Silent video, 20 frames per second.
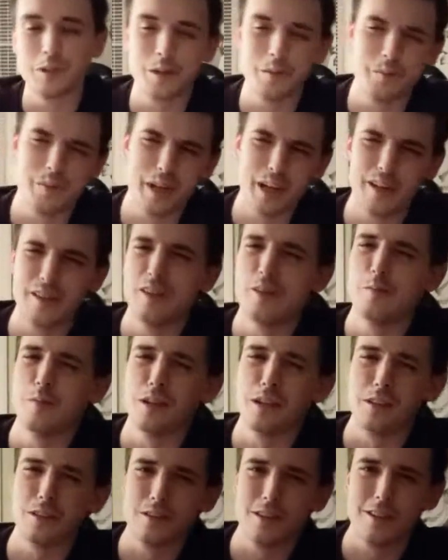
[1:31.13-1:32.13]
compare them
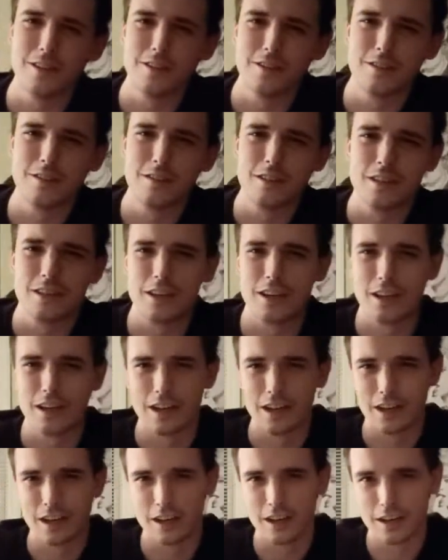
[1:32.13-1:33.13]
in a sense.
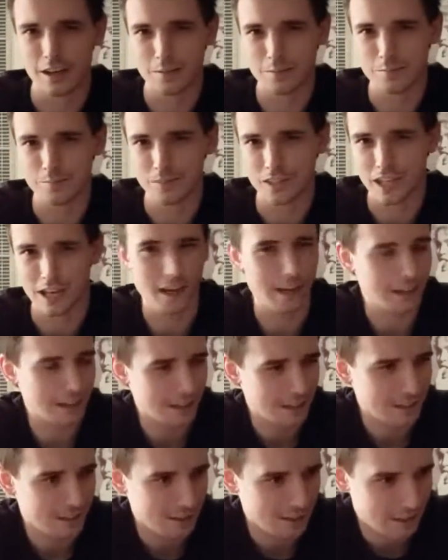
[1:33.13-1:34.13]
And I'm going
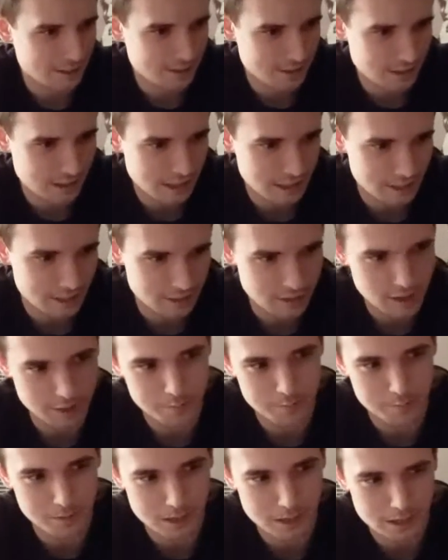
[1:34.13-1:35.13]
to discuss each of
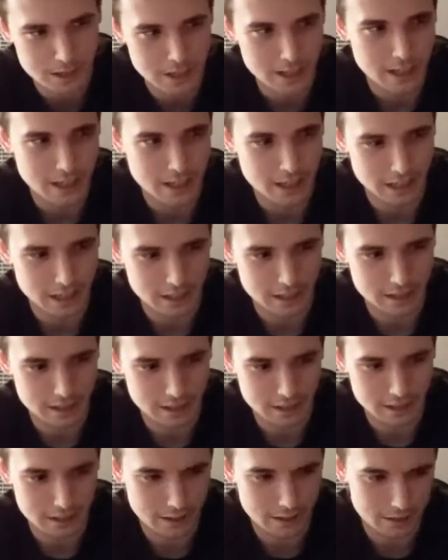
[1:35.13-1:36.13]
them in
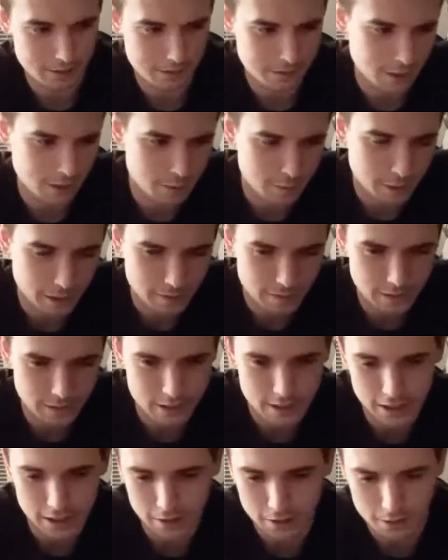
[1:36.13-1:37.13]
a fair amount of
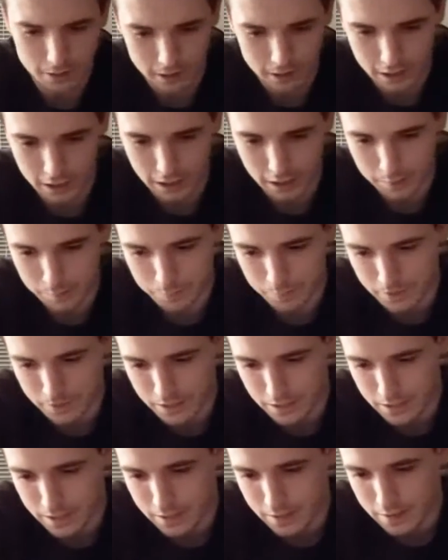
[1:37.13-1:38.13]
detail.
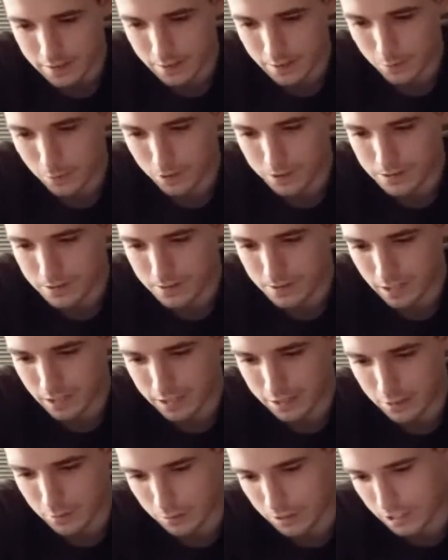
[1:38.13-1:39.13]
The ones that
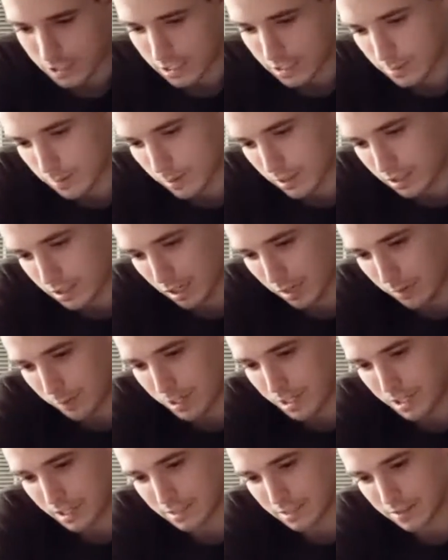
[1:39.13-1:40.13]
I don't like as much, I
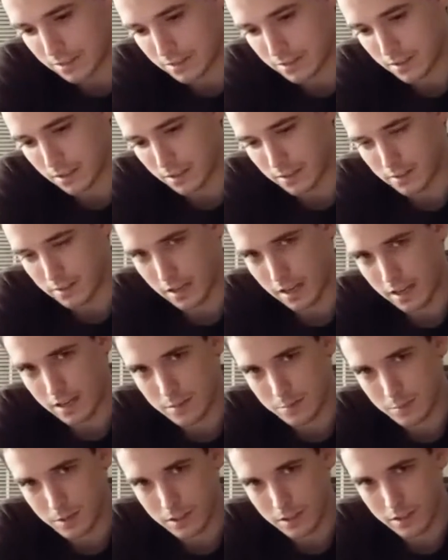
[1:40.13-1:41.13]
may not discuss
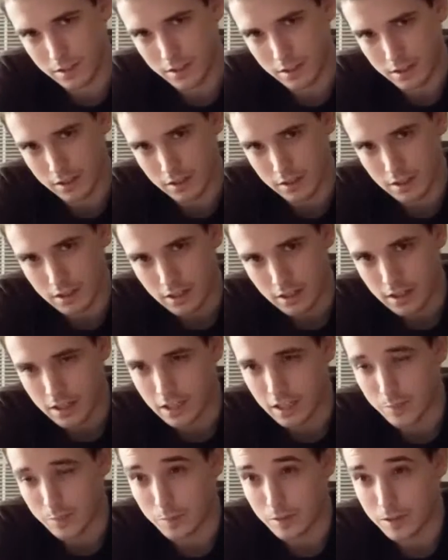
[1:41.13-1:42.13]
as much,
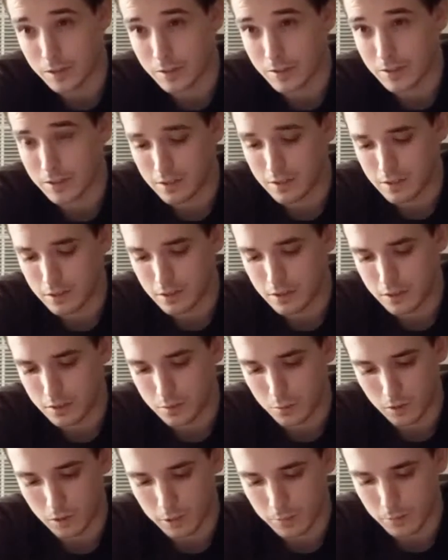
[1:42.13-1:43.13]
but there is
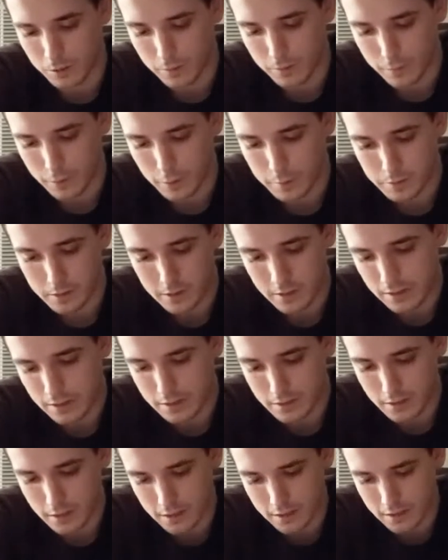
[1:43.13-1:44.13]
21 films to
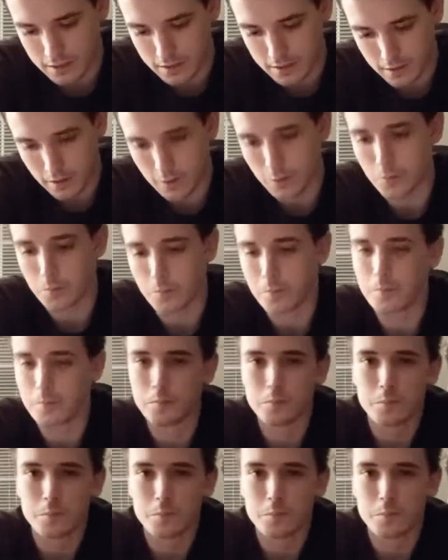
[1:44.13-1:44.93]
discuss, so